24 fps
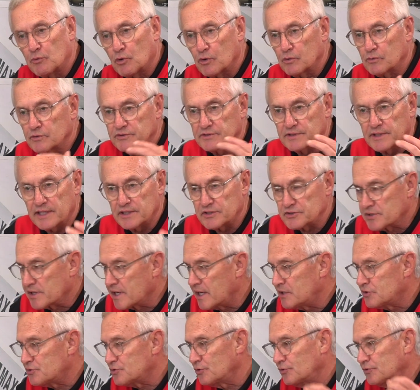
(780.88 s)
or it was an
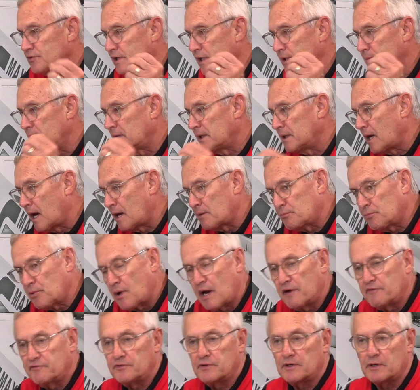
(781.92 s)
educational team, a
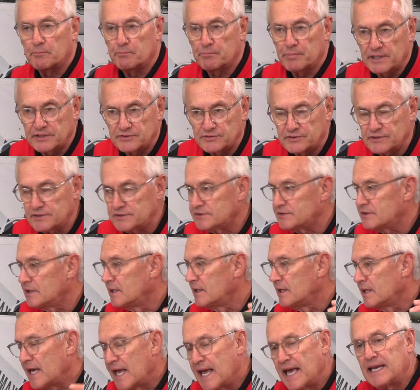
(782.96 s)
nonprofit, a business,
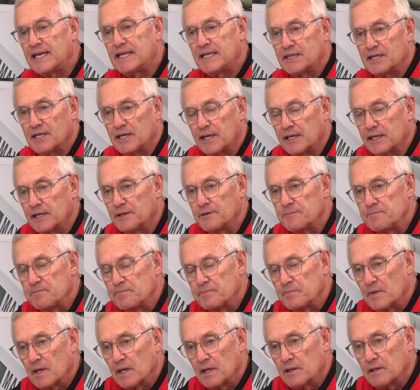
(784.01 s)
anything.
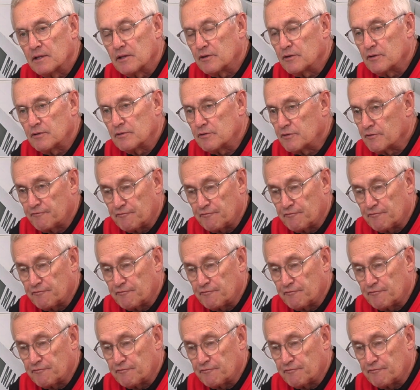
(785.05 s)
The